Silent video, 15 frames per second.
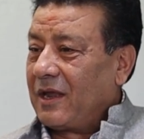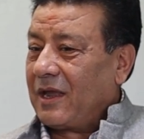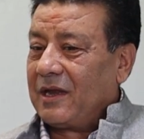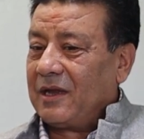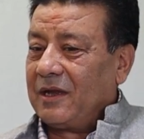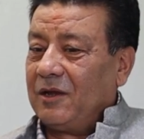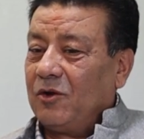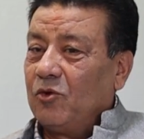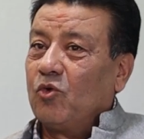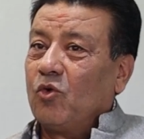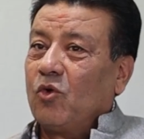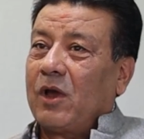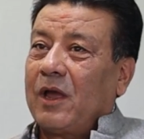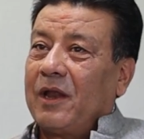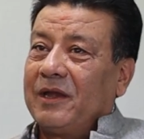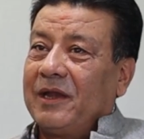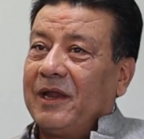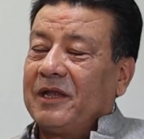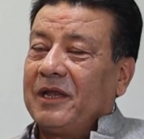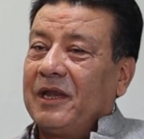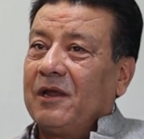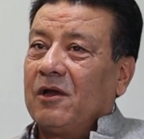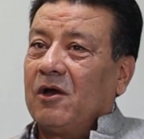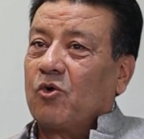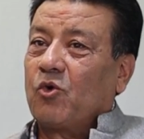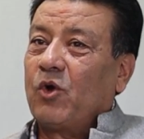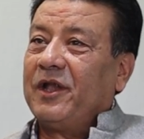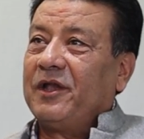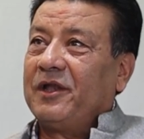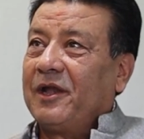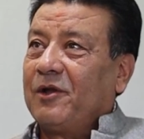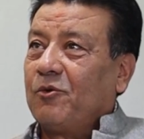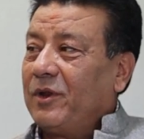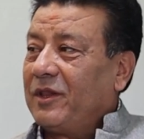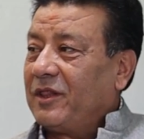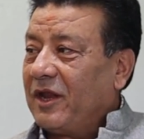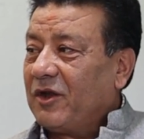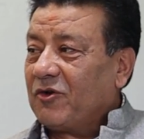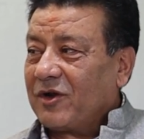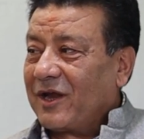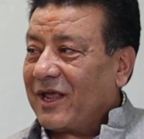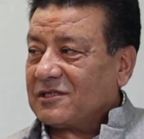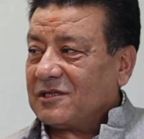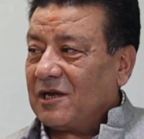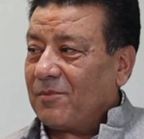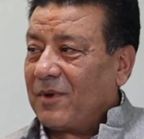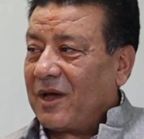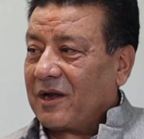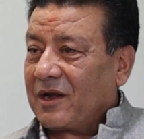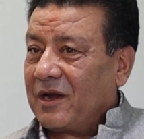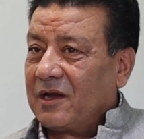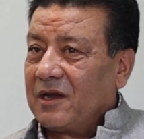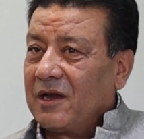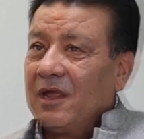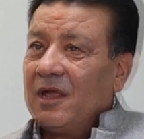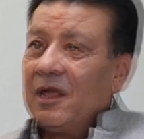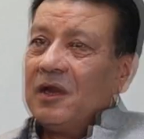and you know and getting acquainted with the international market.